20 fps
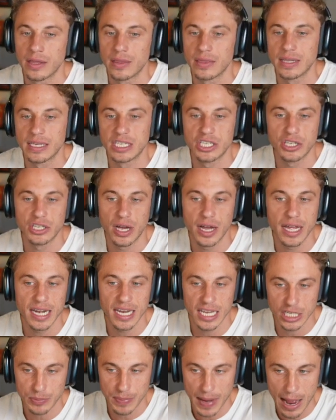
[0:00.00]
the
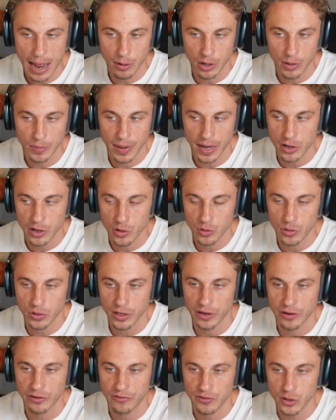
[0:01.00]
sun is powered by
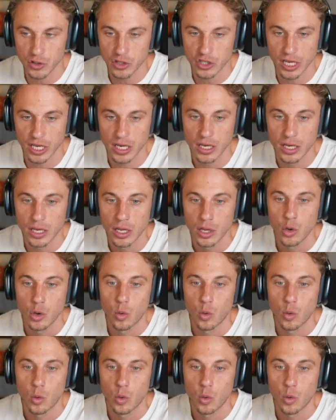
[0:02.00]
nuclear fusion,